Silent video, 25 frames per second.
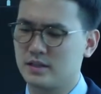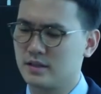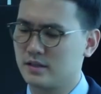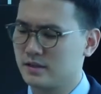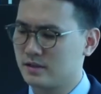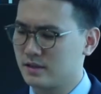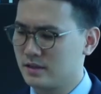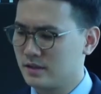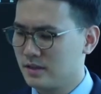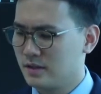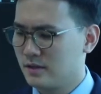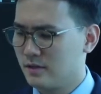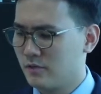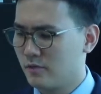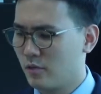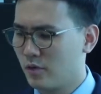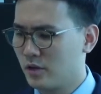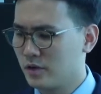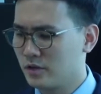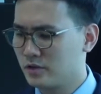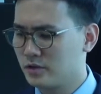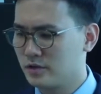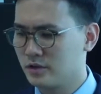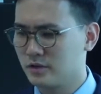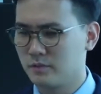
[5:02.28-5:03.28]
of
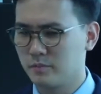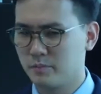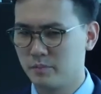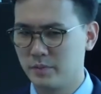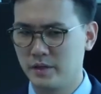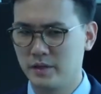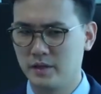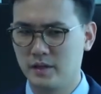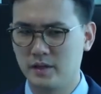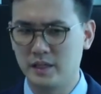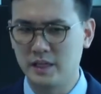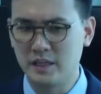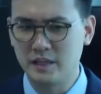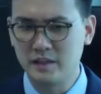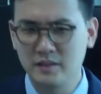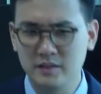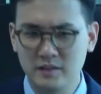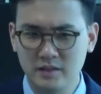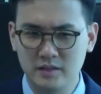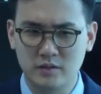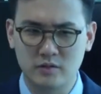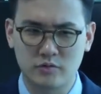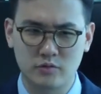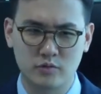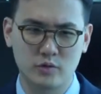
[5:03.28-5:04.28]
want to be
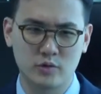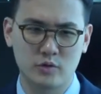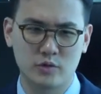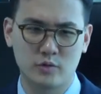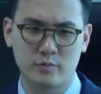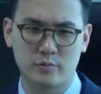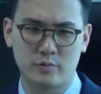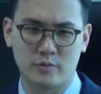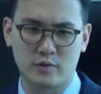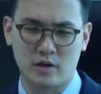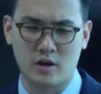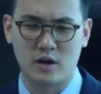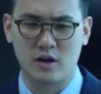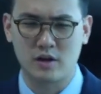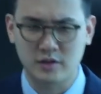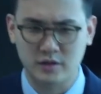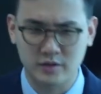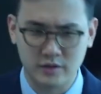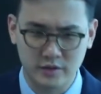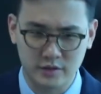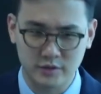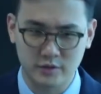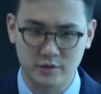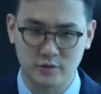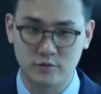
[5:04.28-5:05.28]
in the group,
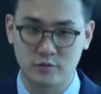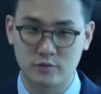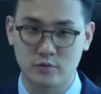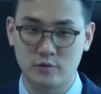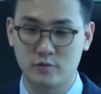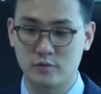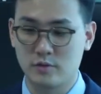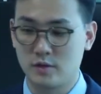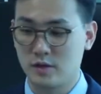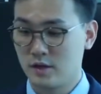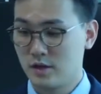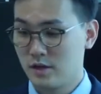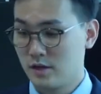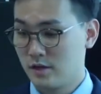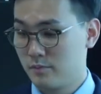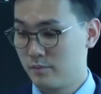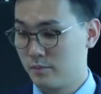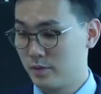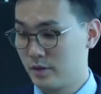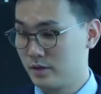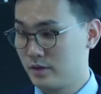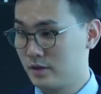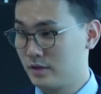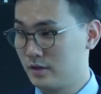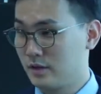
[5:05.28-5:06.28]
conquering the group.
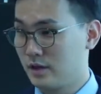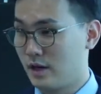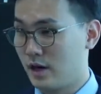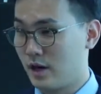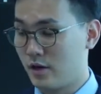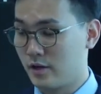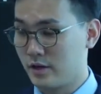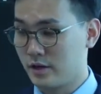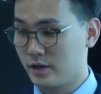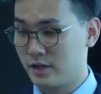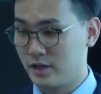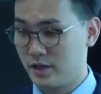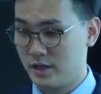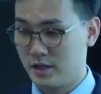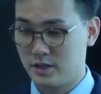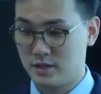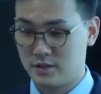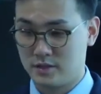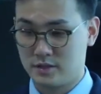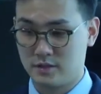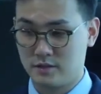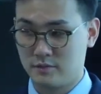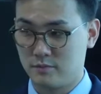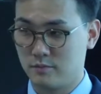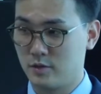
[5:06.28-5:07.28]
But our
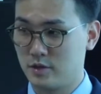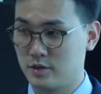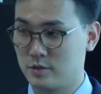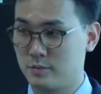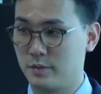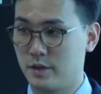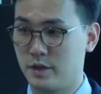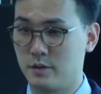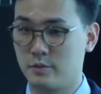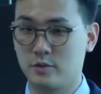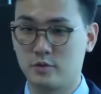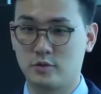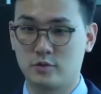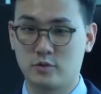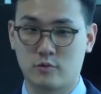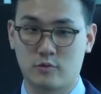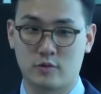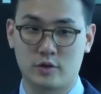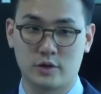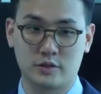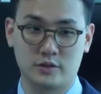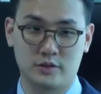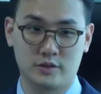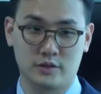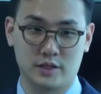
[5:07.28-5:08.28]
kids must be able to
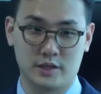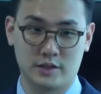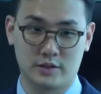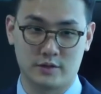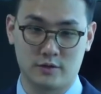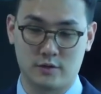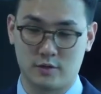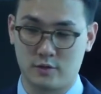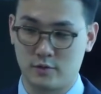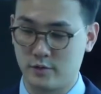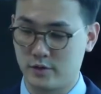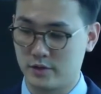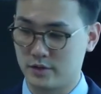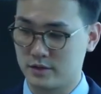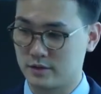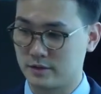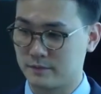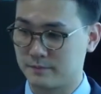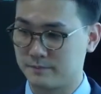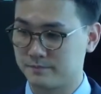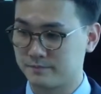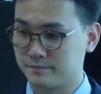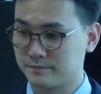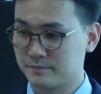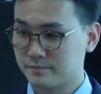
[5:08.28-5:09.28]
work together always.
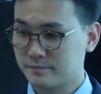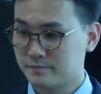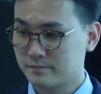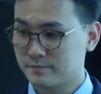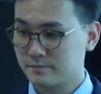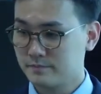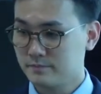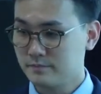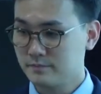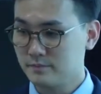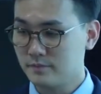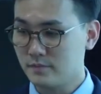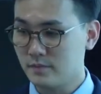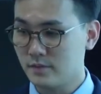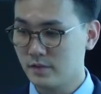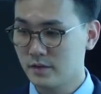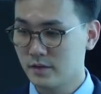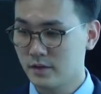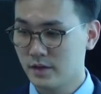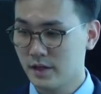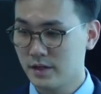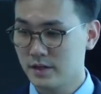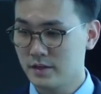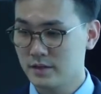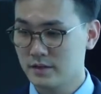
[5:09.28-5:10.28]

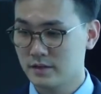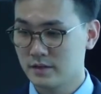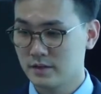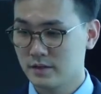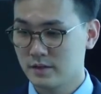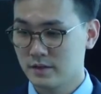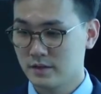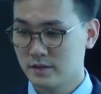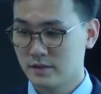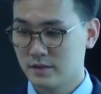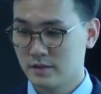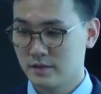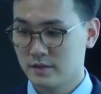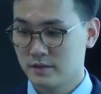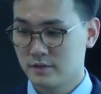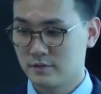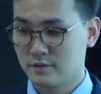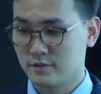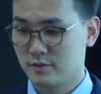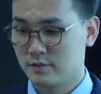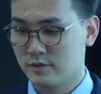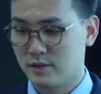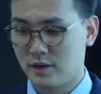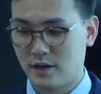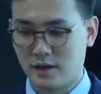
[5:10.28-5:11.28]
Okay?
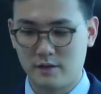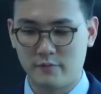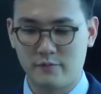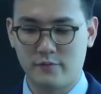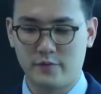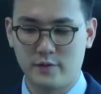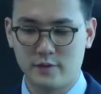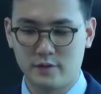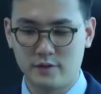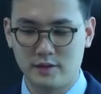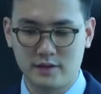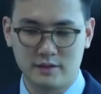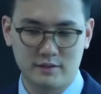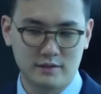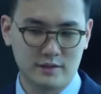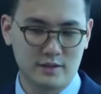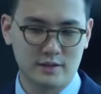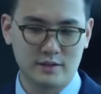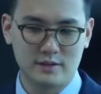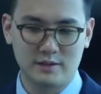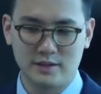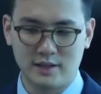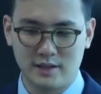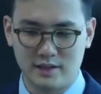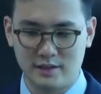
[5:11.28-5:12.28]
So I feel like
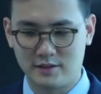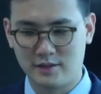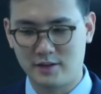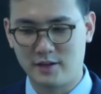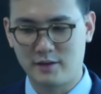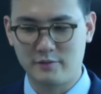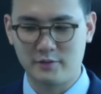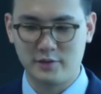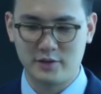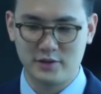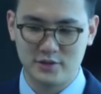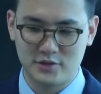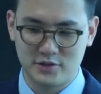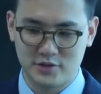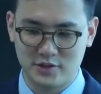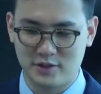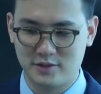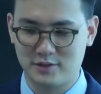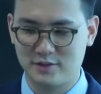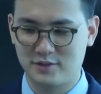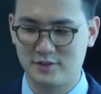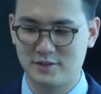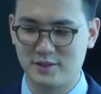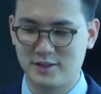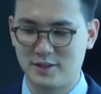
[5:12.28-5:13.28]
they're like loving each
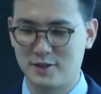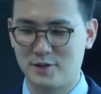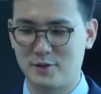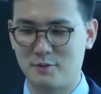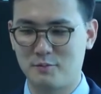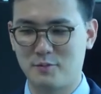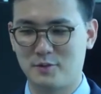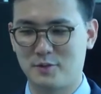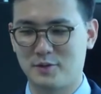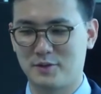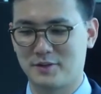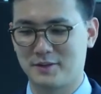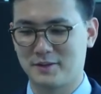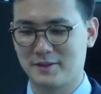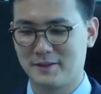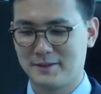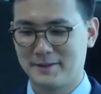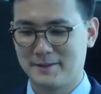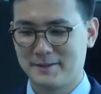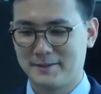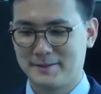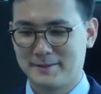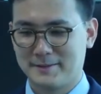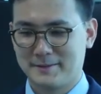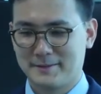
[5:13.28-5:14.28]
other now, but
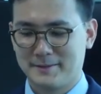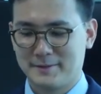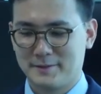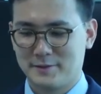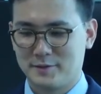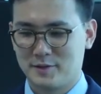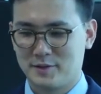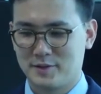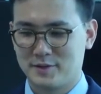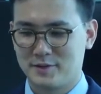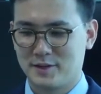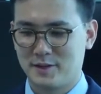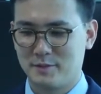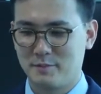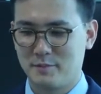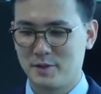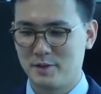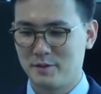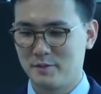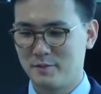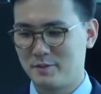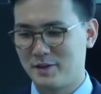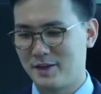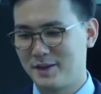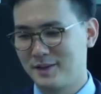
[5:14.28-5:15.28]
because
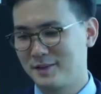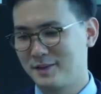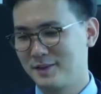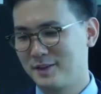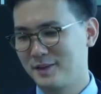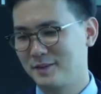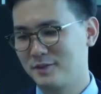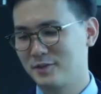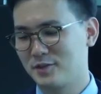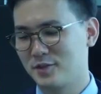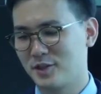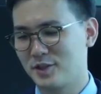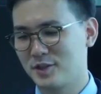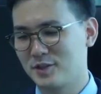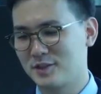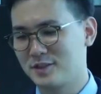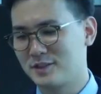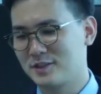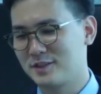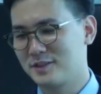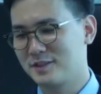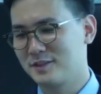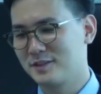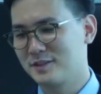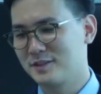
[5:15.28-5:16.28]
I think Josh